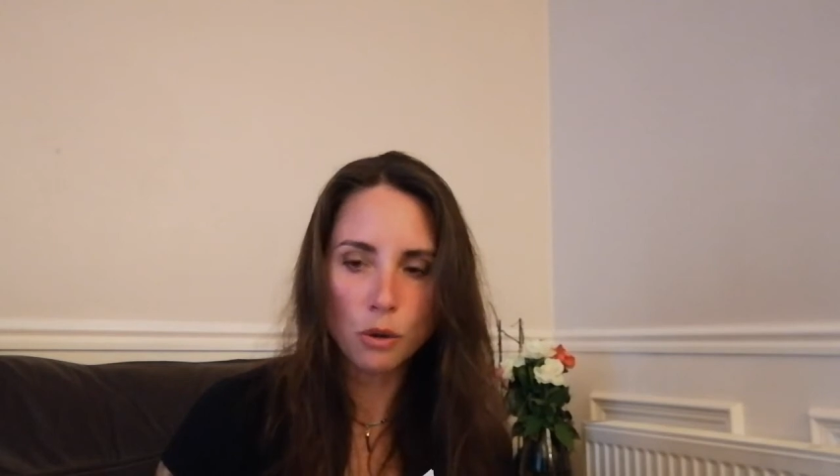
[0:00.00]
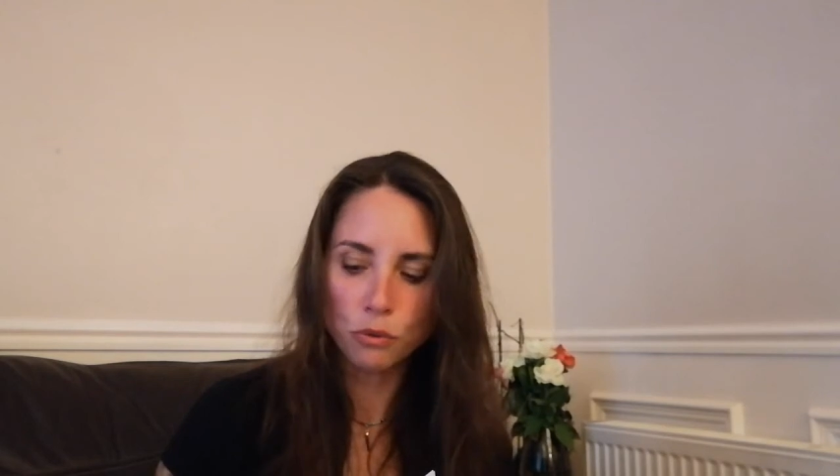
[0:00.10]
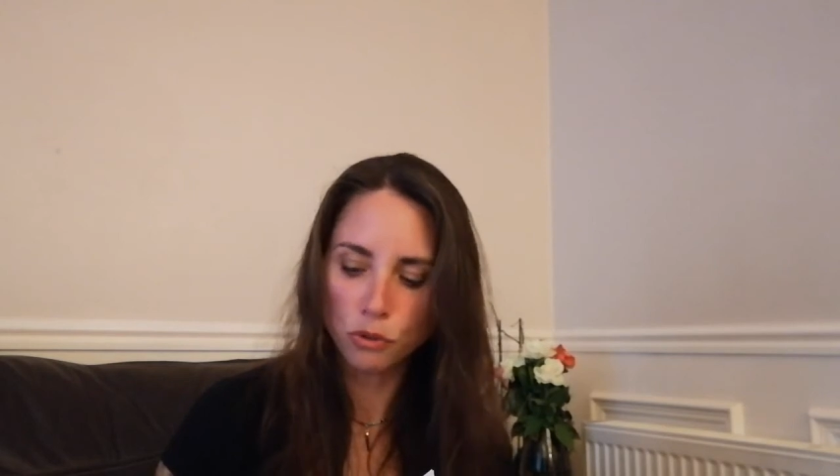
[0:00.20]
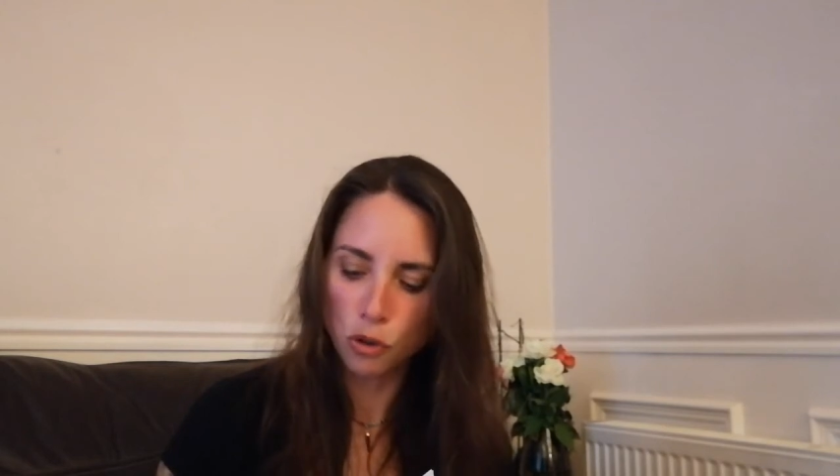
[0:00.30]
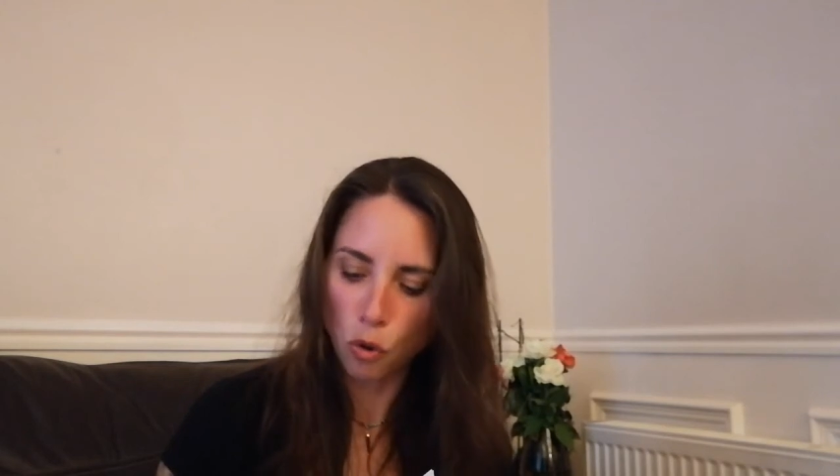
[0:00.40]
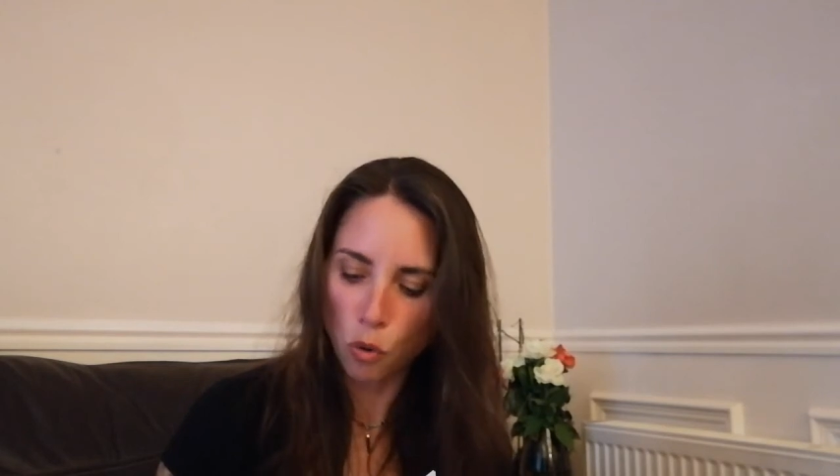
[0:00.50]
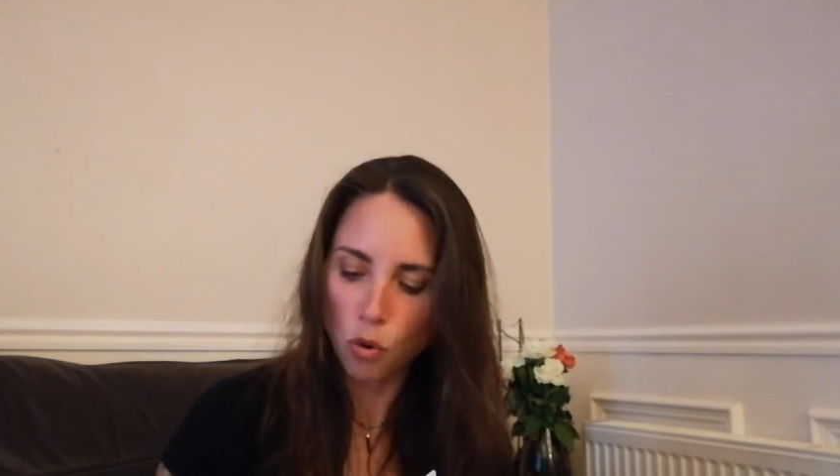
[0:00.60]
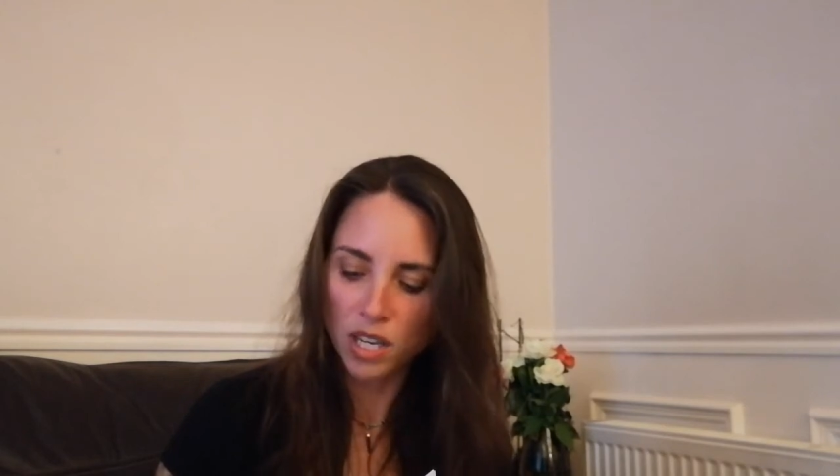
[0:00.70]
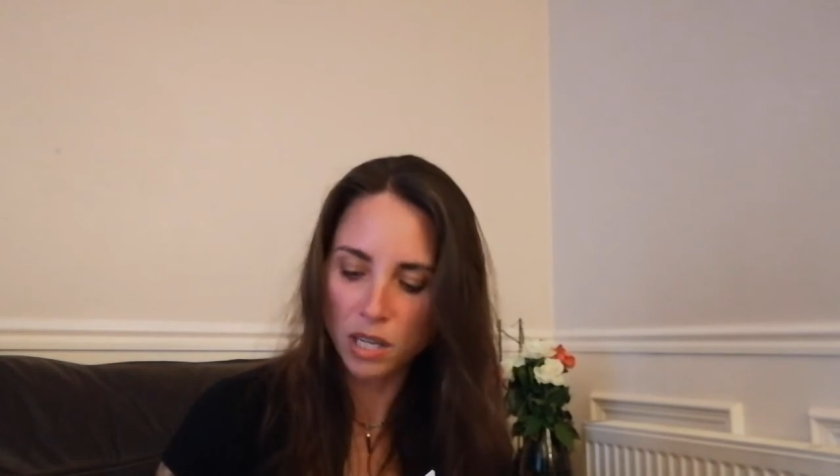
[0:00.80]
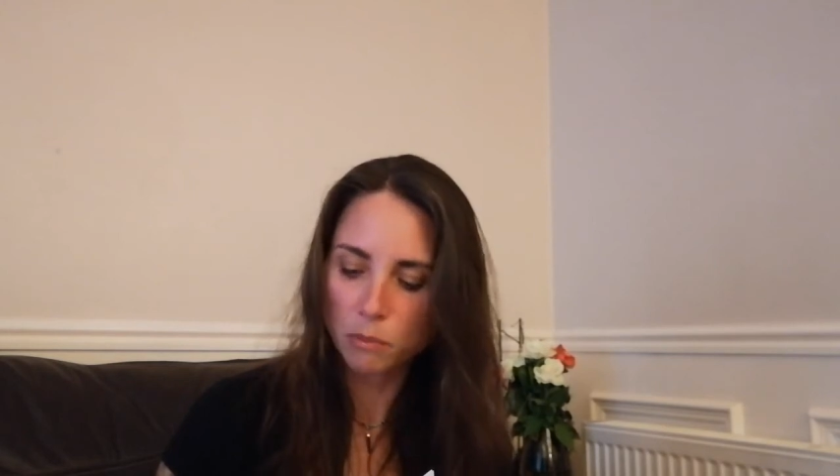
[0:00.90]

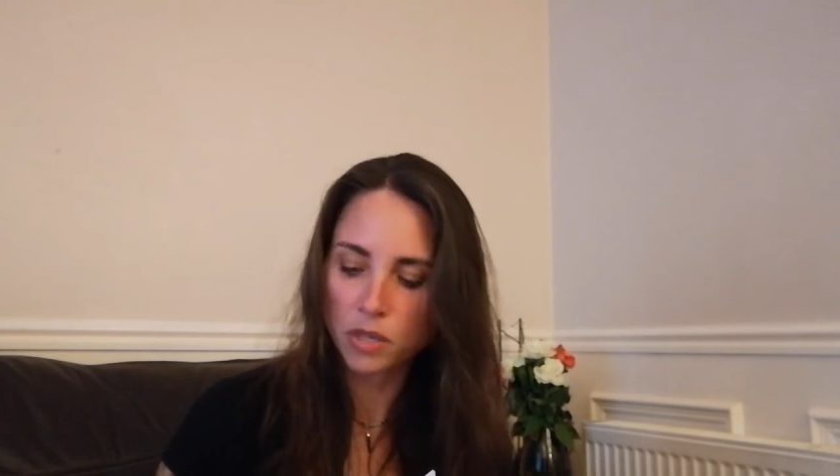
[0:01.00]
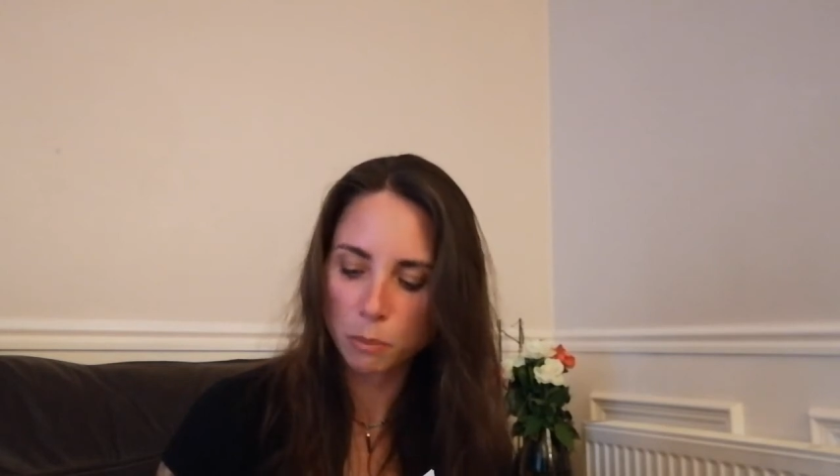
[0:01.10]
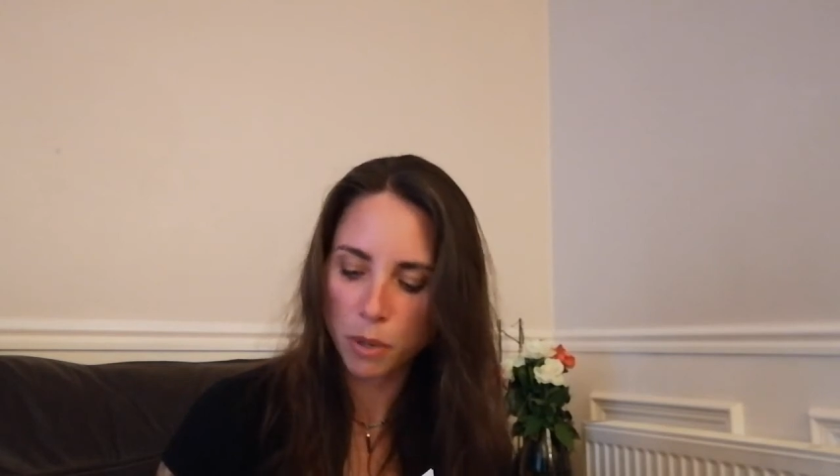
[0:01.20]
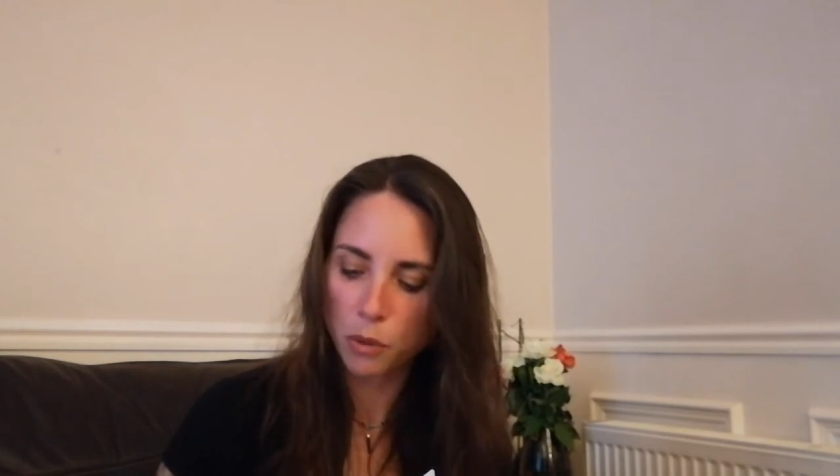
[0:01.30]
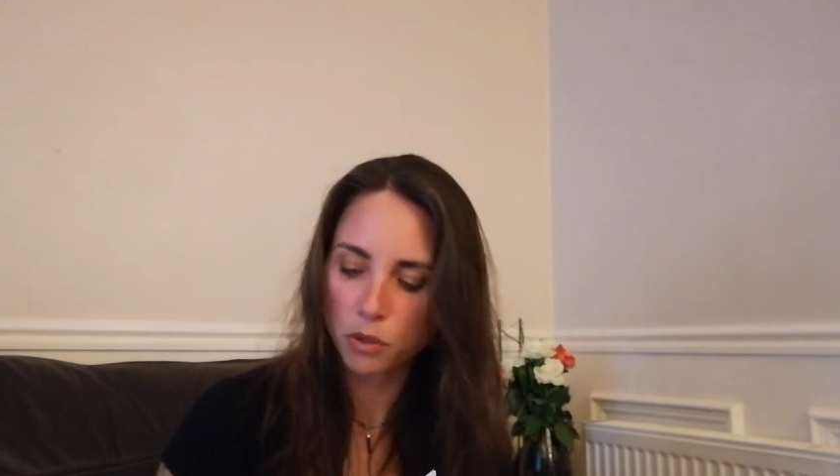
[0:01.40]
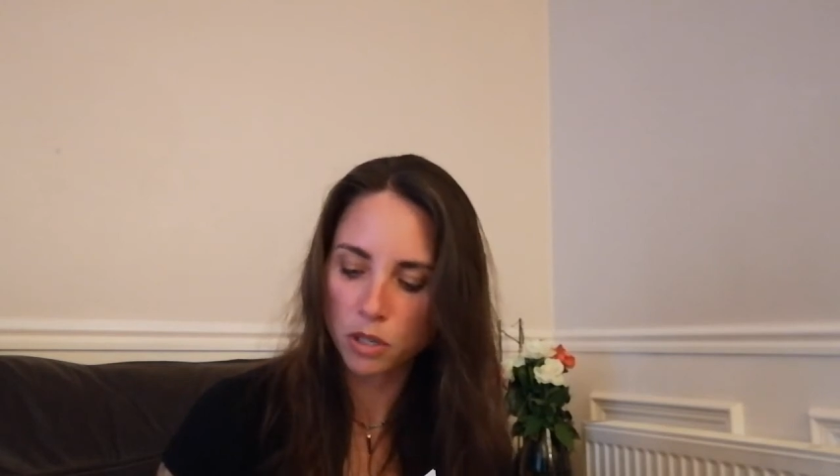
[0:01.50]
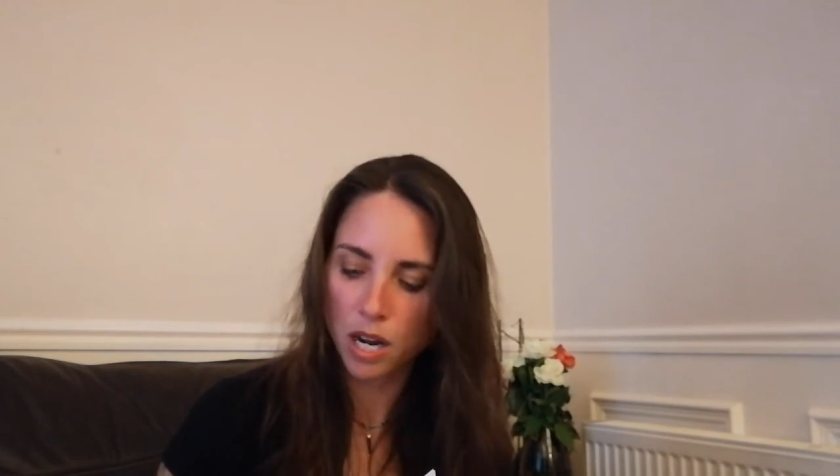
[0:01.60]
no keep your power